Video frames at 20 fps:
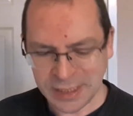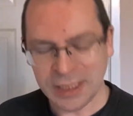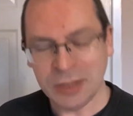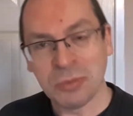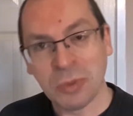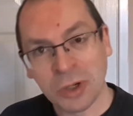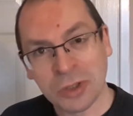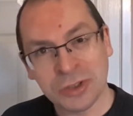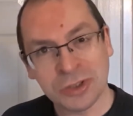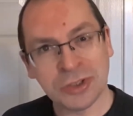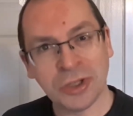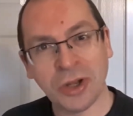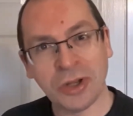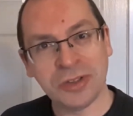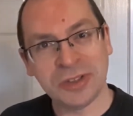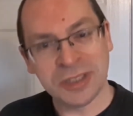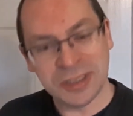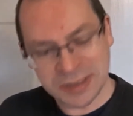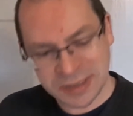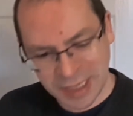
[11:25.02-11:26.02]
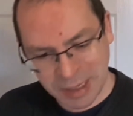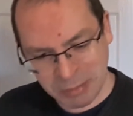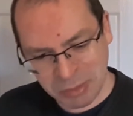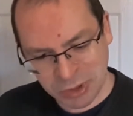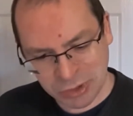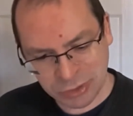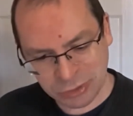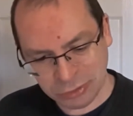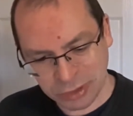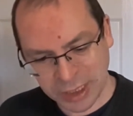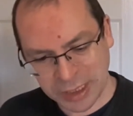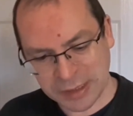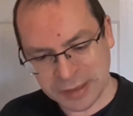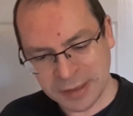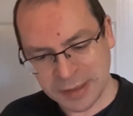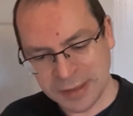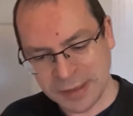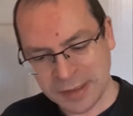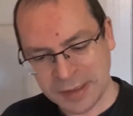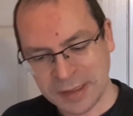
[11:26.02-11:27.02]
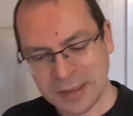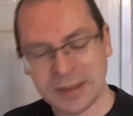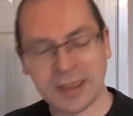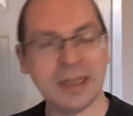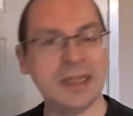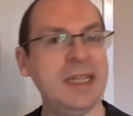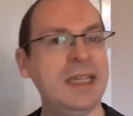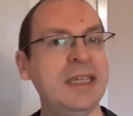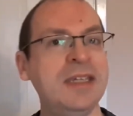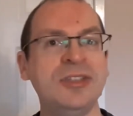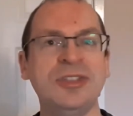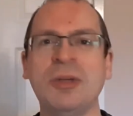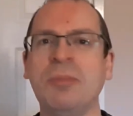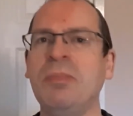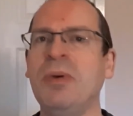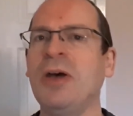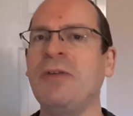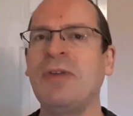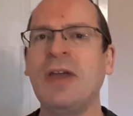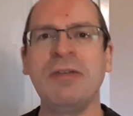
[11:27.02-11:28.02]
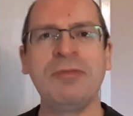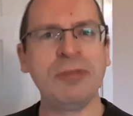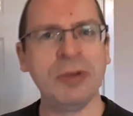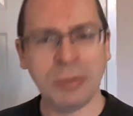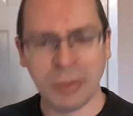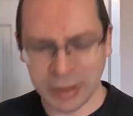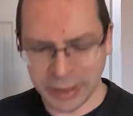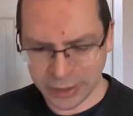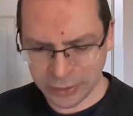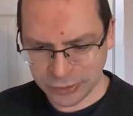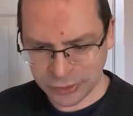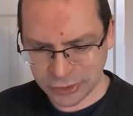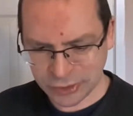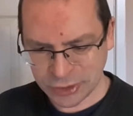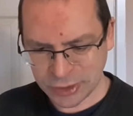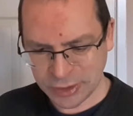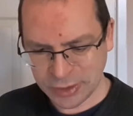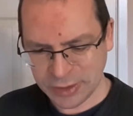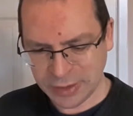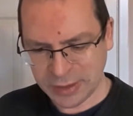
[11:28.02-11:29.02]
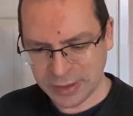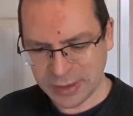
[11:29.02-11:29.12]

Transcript: He wants God to demonstrate that he is above everyone else